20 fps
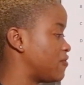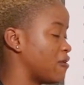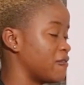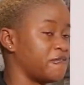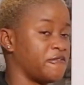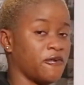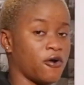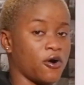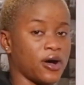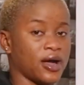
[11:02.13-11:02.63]
for
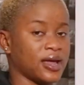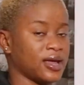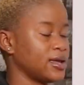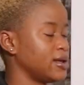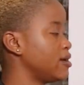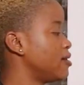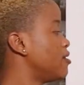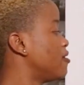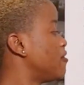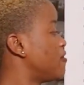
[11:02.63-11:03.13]
4.
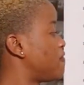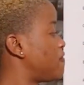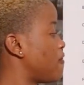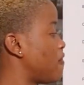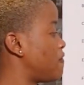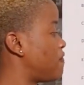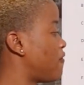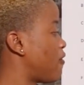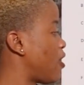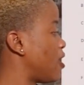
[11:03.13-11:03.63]

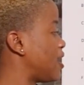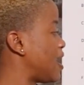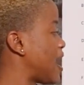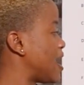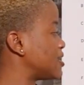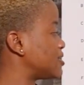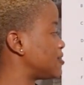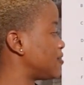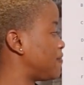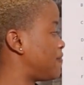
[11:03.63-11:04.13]
For 4,
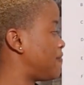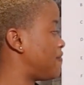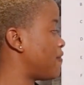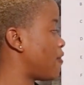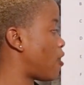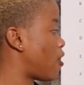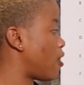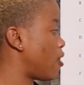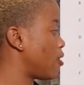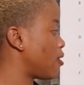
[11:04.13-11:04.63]
that's
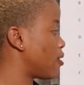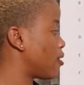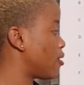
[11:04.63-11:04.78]
4.